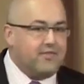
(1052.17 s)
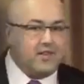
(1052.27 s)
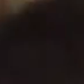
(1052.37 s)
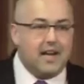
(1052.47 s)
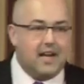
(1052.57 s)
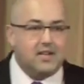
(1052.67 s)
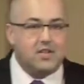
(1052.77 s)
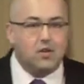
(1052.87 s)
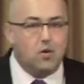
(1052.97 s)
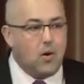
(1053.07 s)
if you dig
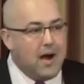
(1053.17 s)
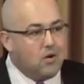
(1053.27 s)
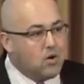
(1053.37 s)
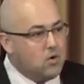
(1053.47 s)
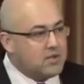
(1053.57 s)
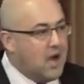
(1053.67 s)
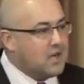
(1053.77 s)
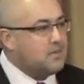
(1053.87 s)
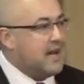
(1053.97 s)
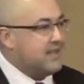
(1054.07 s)
into how Google
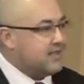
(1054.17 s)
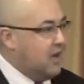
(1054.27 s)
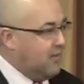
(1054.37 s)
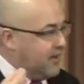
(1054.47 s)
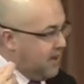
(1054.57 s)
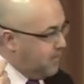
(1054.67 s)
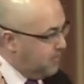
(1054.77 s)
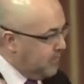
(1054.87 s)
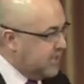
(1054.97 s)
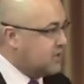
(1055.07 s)
talks about itself and how the
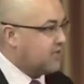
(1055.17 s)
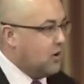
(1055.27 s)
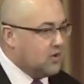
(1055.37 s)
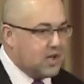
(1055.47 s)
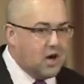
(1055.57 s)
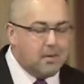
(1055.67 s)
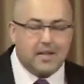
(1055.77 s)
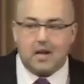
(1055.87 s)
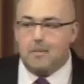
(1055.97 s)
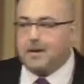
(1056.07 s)
leaders of Google talk
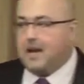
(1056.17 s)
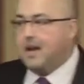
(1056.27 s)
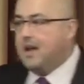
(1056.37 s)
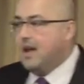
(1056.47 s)
about the company,